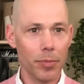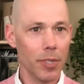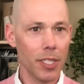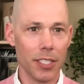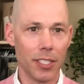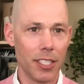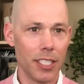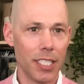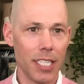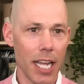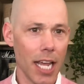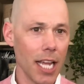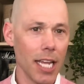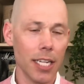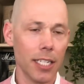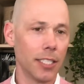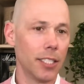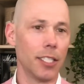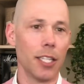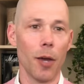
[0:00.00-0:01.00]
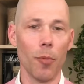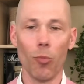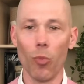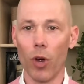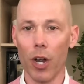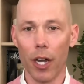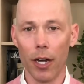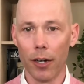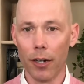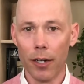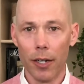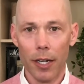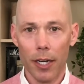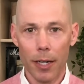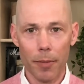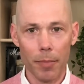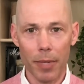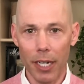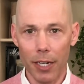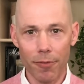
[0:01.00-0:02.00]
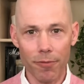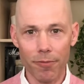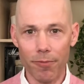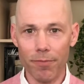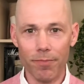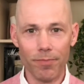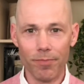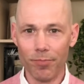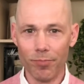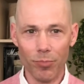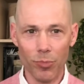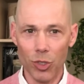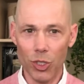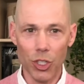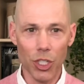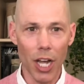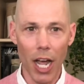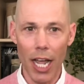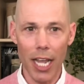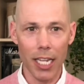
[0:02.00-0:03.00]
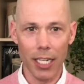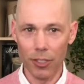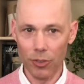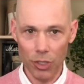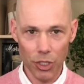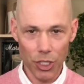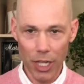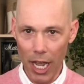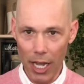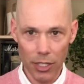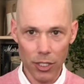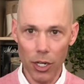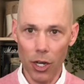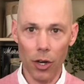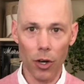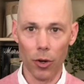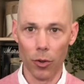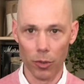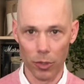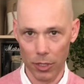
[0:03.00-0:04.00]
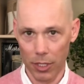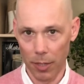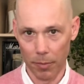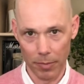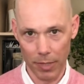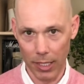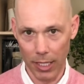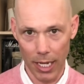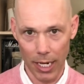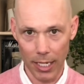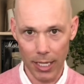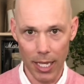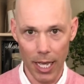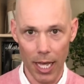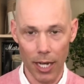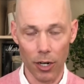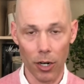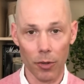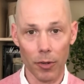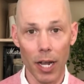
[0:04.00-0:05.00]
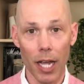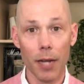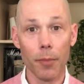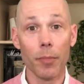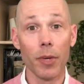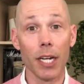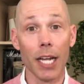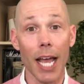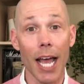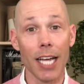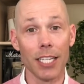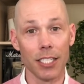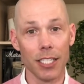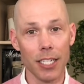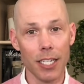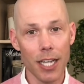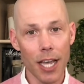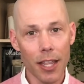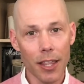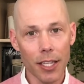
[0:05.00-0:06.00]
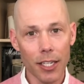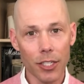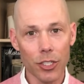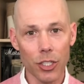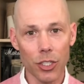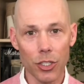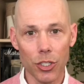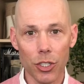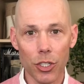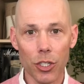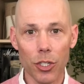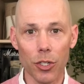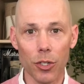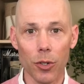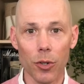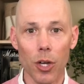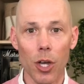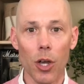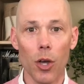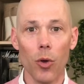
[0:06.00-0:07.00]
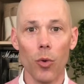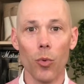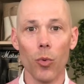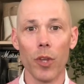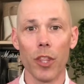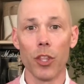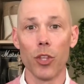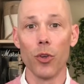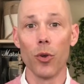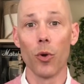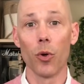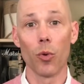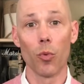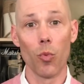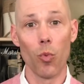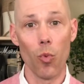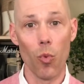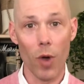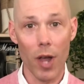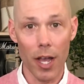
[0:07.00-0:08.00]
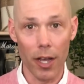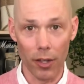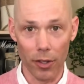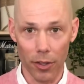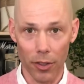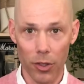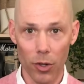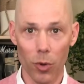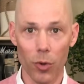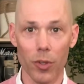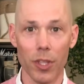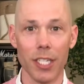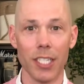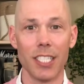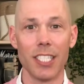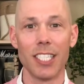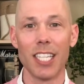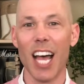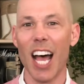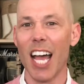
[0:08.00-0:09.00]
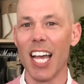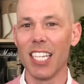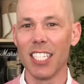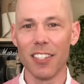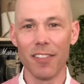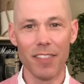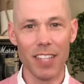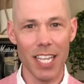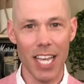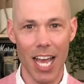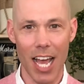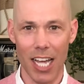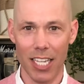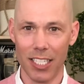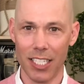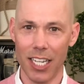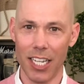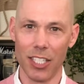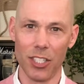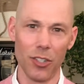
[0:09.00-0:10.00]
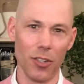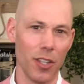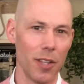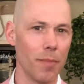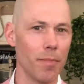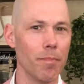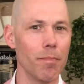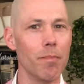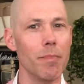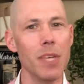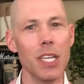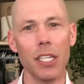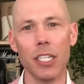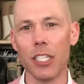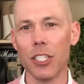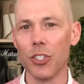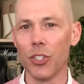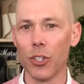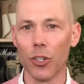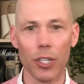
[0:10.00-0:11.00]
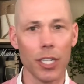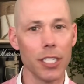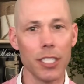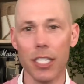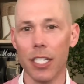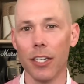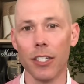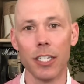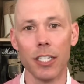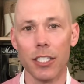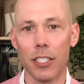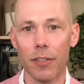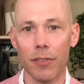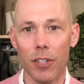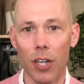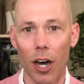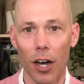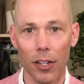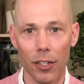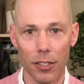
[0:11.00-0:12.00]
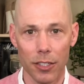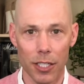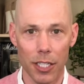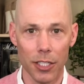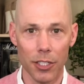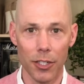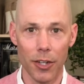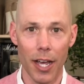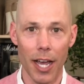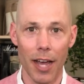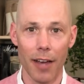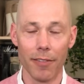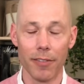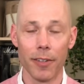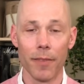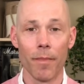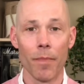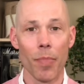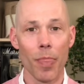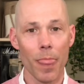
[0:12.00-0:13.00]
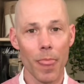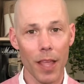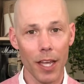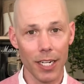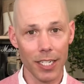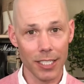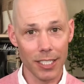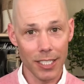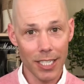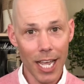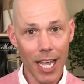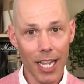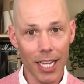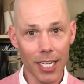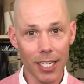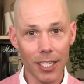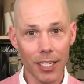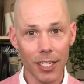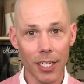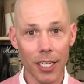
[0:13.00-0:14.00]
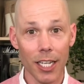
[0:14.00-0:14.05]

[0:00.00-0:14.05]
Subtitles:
estate somewhere, big giant chateau or something like that, all right? But it has nothing to do with your wealth or the size of the assets or the millions or gazillions of dollars that you have. An estate